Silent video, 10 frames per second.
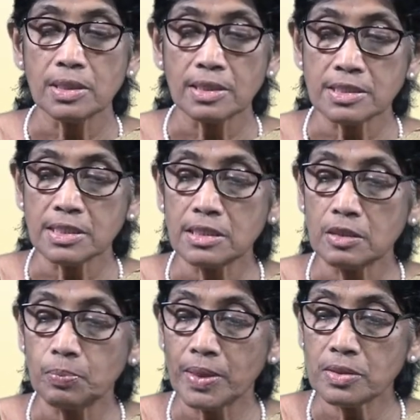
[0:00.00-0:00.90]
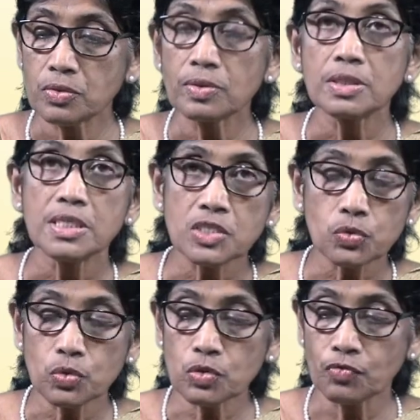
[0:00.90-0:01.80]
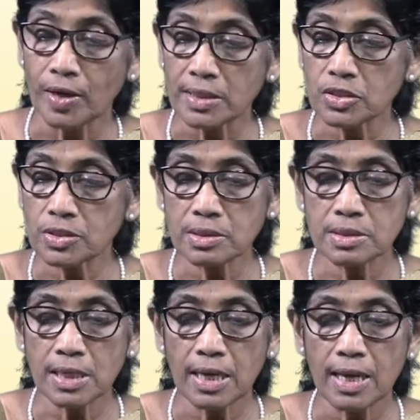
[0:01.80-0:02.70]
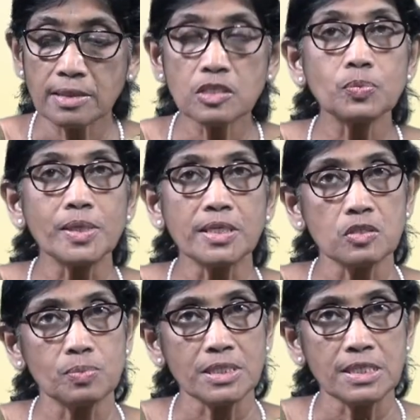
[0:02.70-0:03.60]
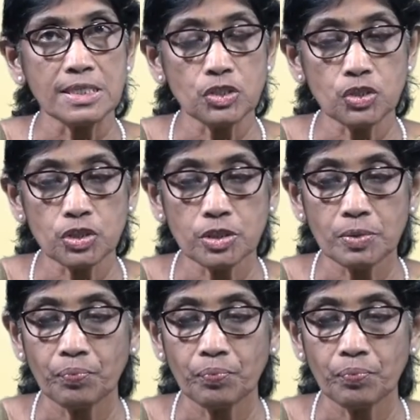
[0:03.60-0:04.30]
extent depends on the discourse functions and the speaker's message.